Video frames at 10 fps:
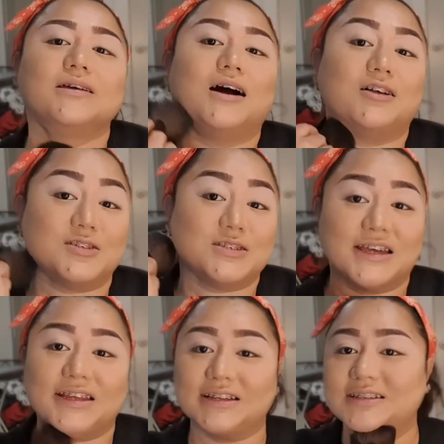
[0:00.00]
I'll
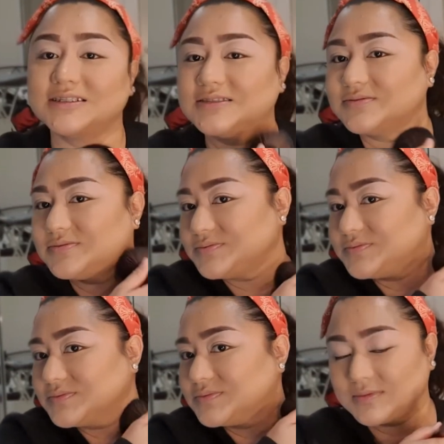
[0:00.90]
set it.
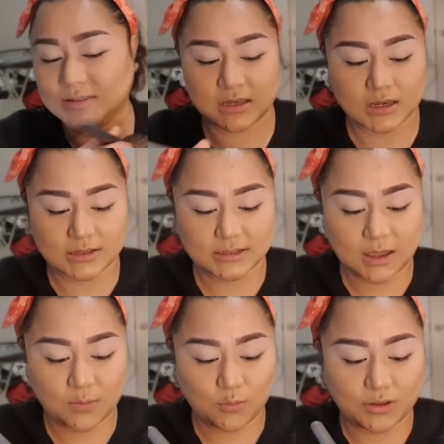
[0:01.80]

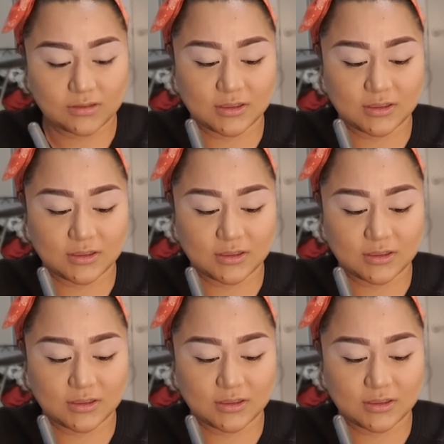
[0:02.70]
Same with